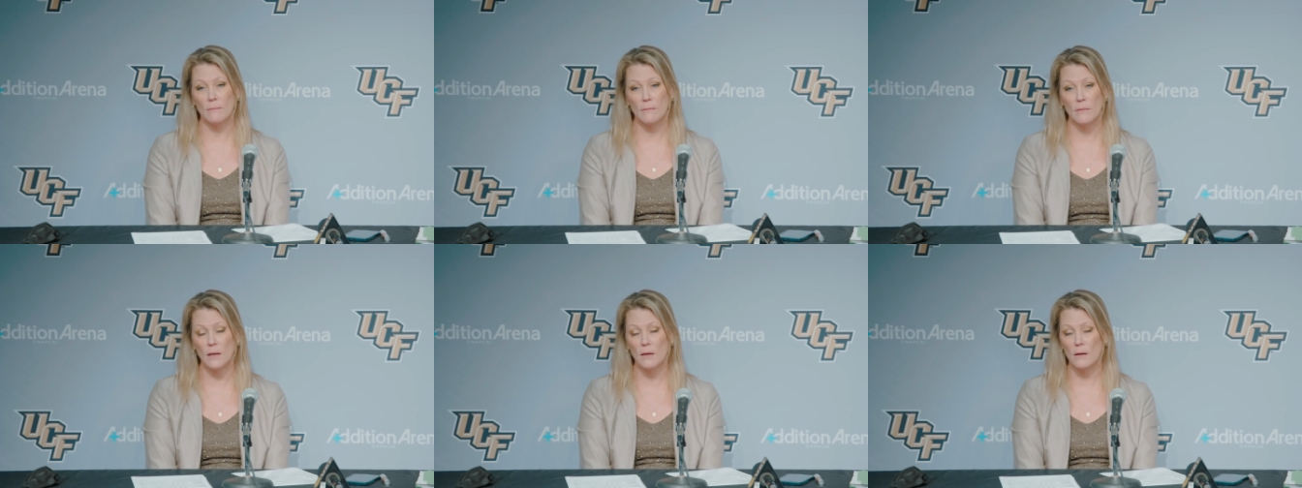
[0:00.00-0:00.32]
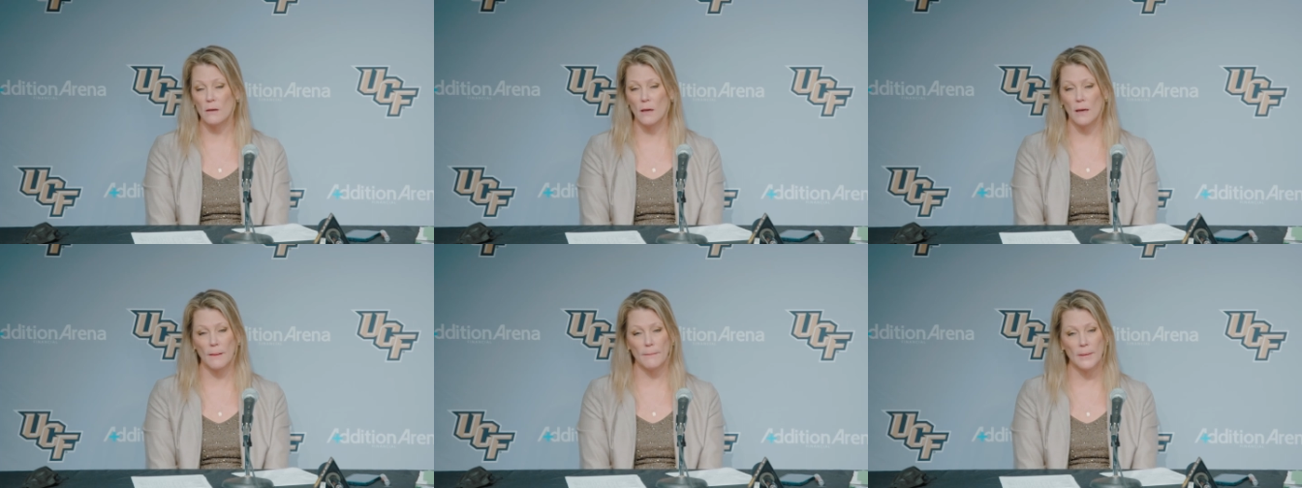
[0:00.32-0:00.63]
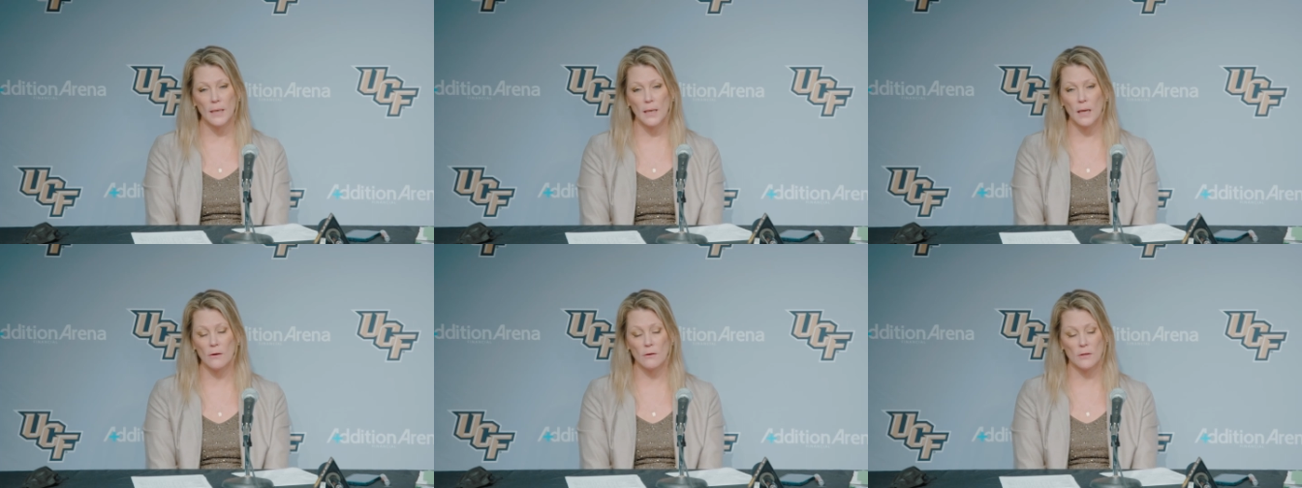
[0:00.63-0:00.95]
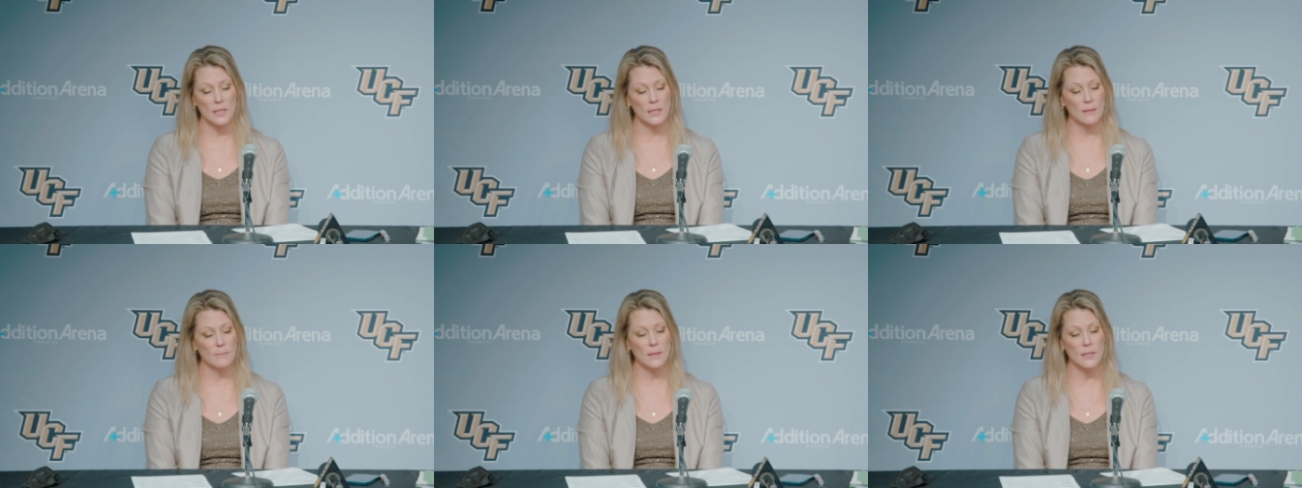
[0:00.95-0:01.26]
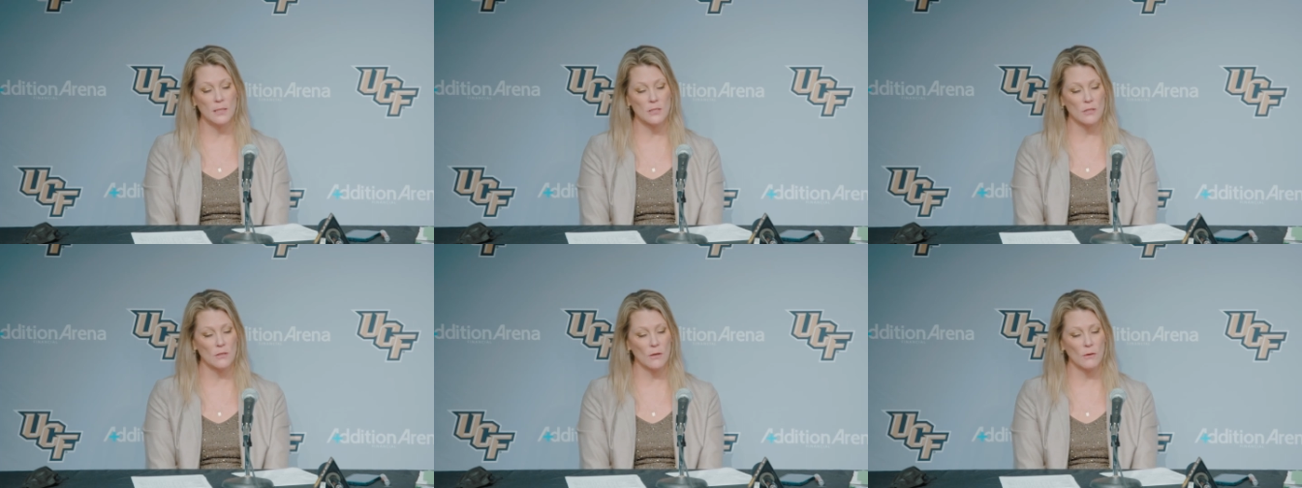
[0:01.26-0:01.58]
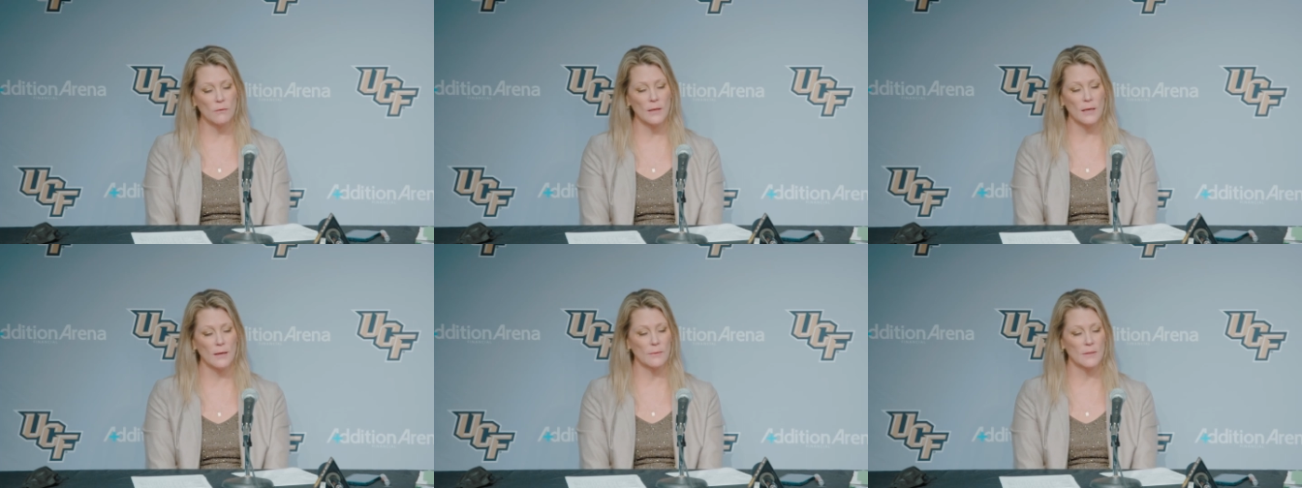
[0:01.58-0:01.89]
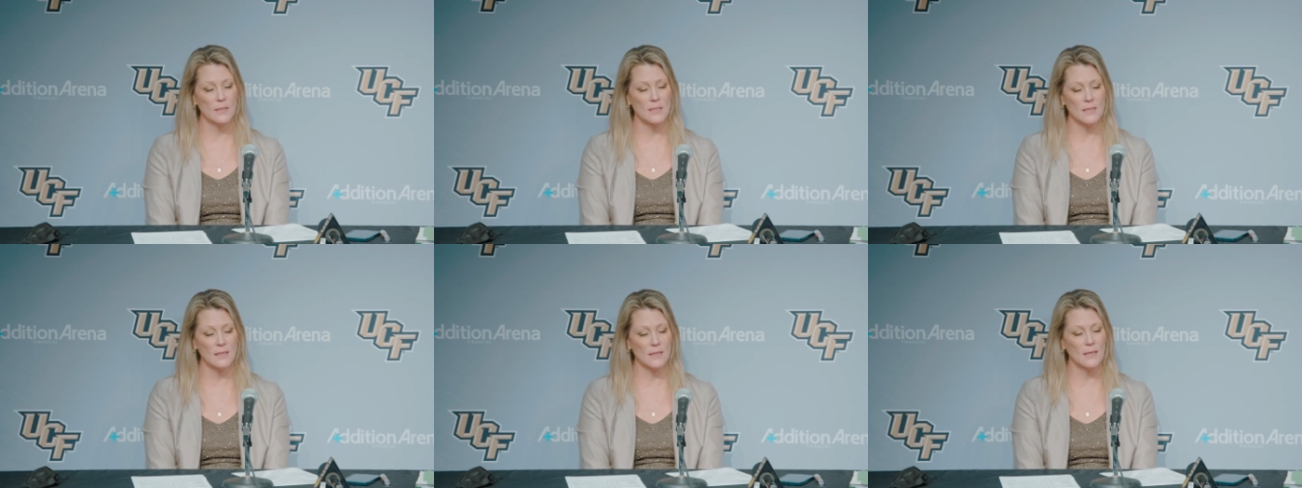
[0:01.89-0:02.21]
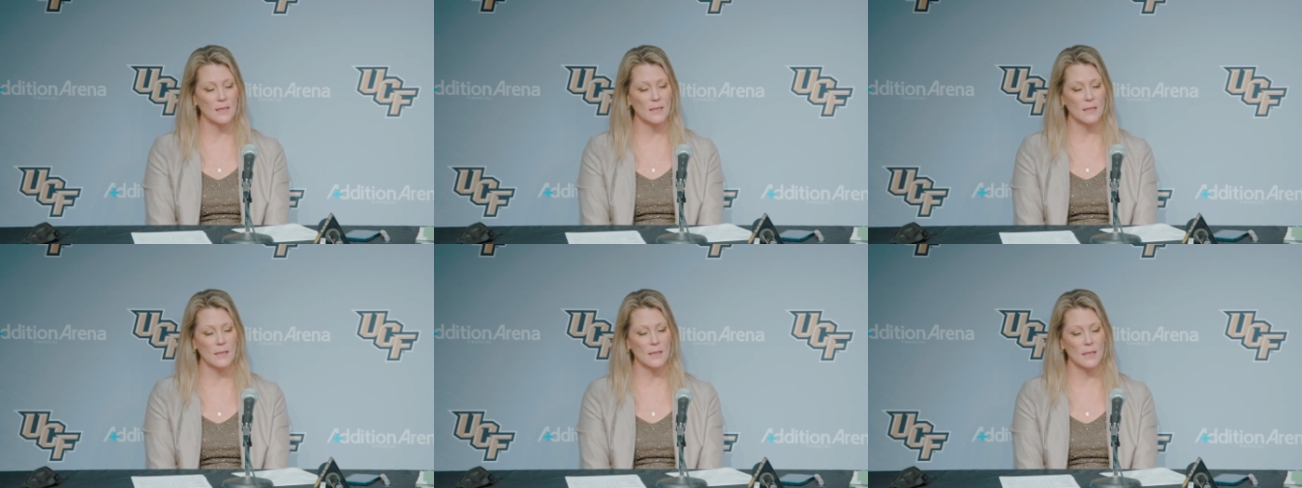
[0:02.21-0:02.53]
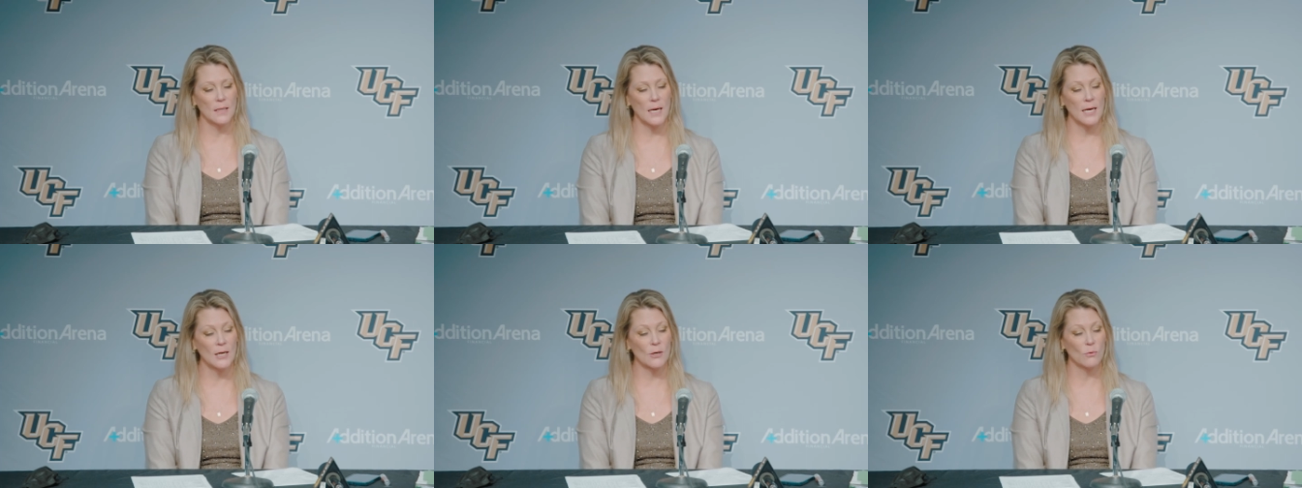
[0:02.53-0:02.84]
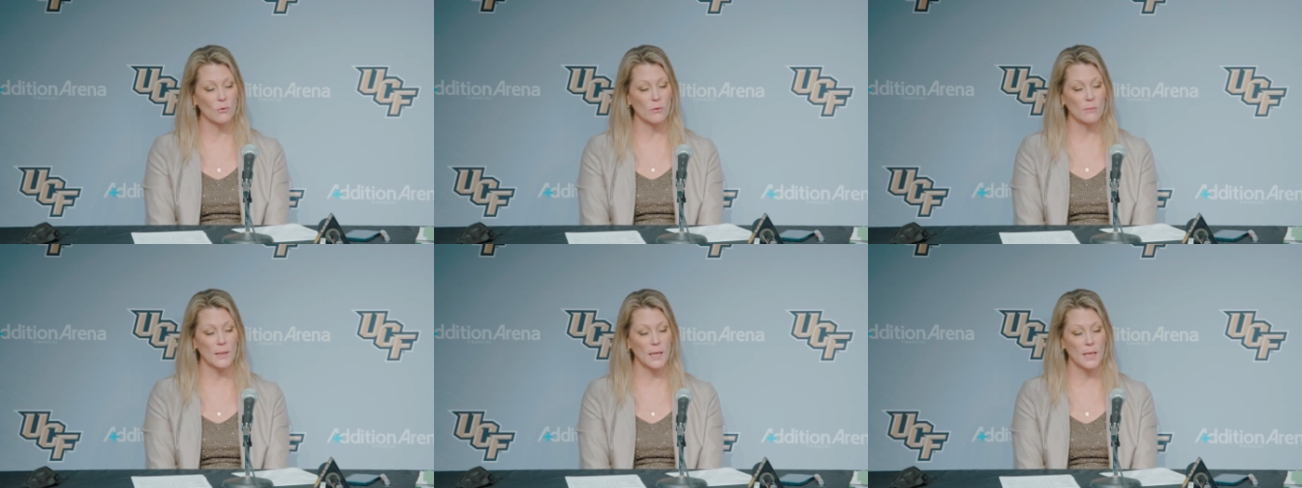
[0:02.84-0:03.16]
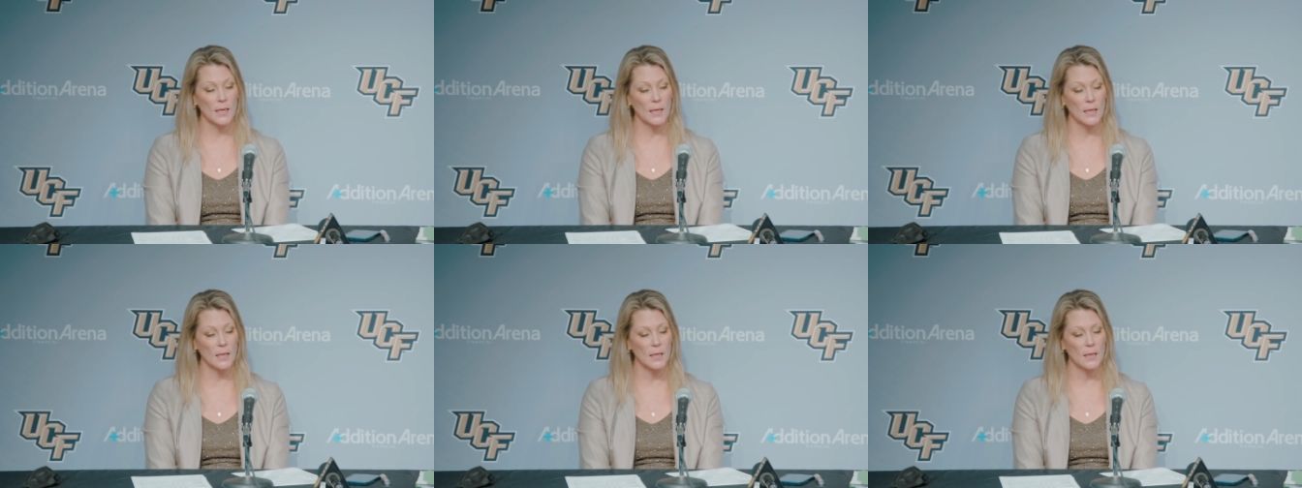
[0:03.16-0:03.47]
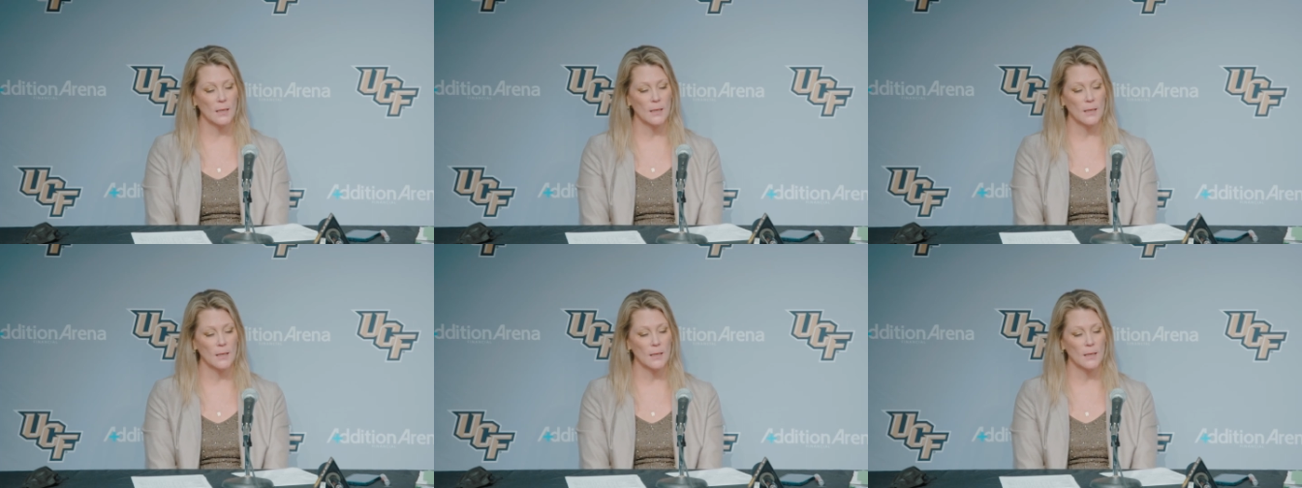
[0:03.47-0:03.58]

There, I mean, our team needs to know that. We said that in the locker room. Like,